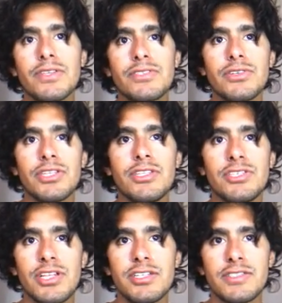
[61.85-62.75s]
So the
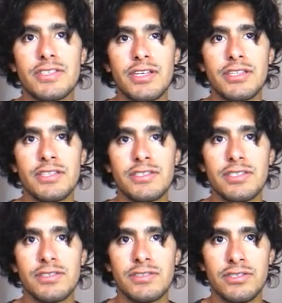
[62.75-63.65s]
initial state
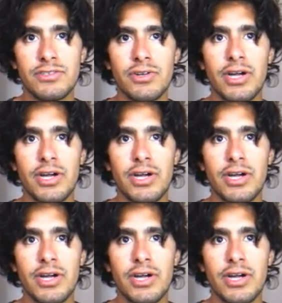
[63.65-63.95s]
is 0